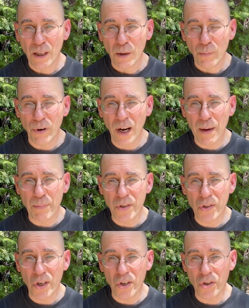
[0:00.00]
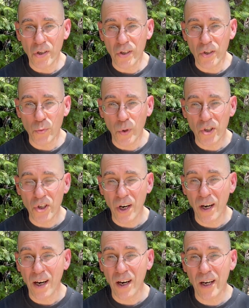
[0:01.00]
Propositions which
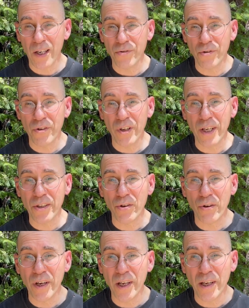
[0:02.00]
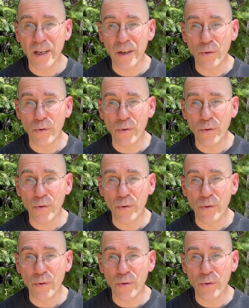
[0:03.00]
are contradictory